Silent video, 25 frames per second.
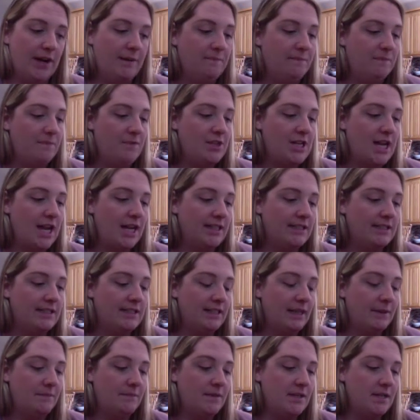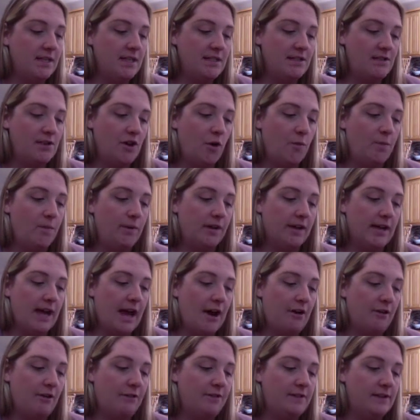Jack slipped his notebook
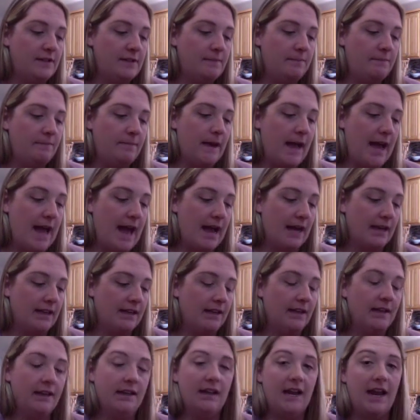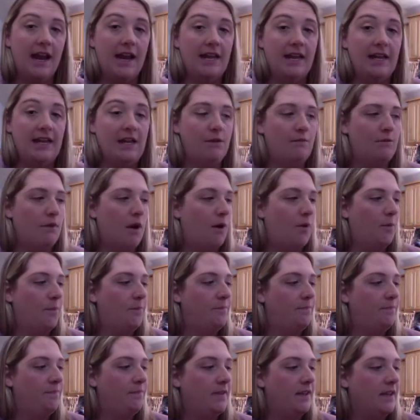out of his pack, and he
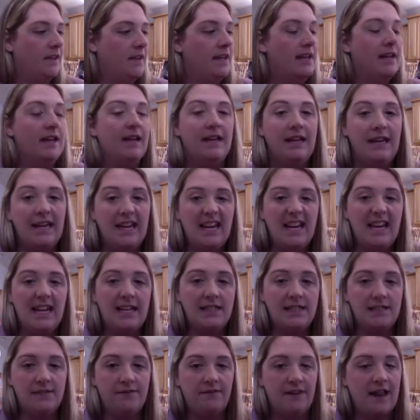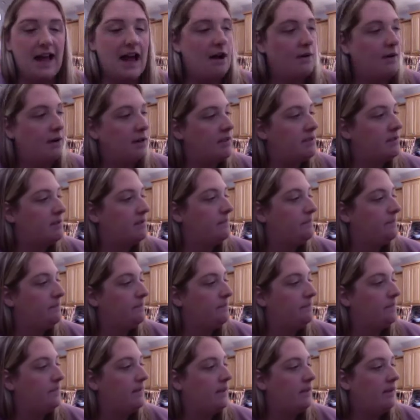wrote, Eats flowers.
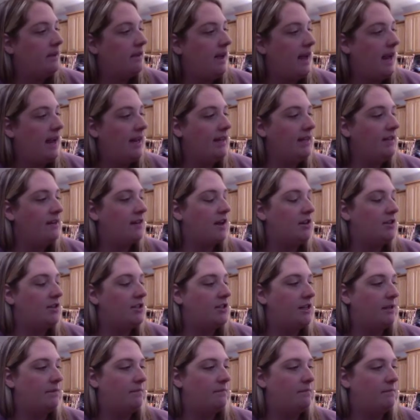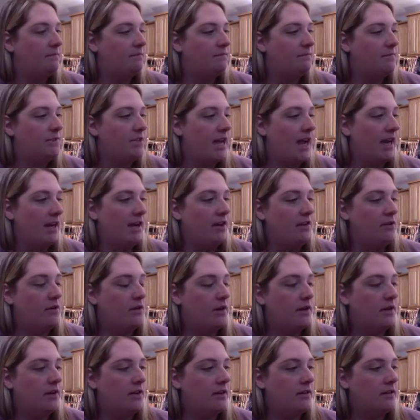Annie nudged him. Jack
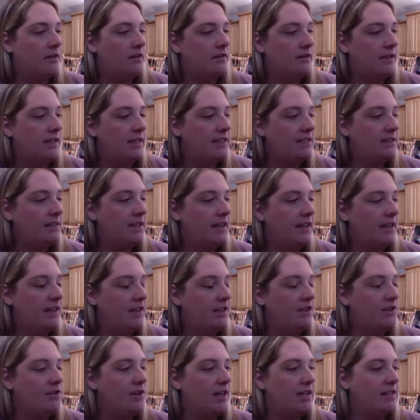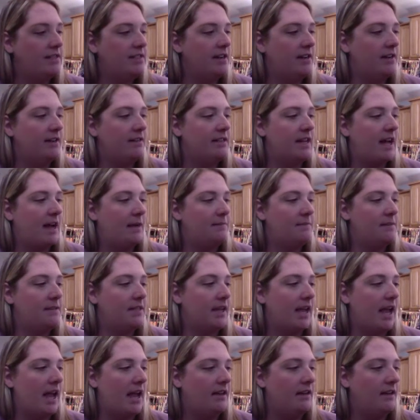ignored her. He studied the triceratops
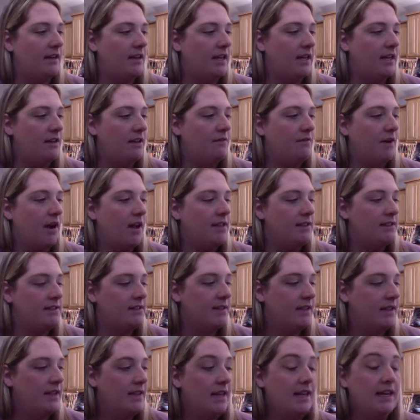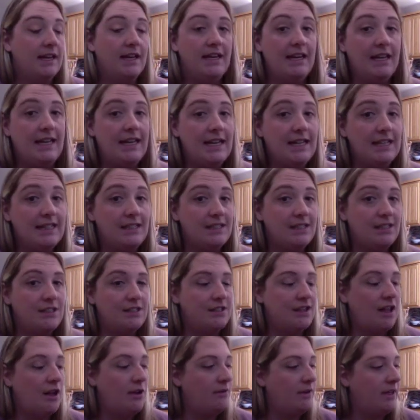again, and he writes, Eats
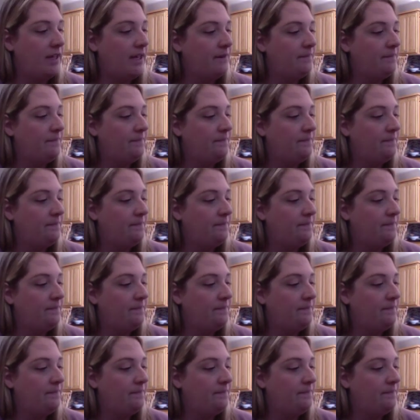slowly.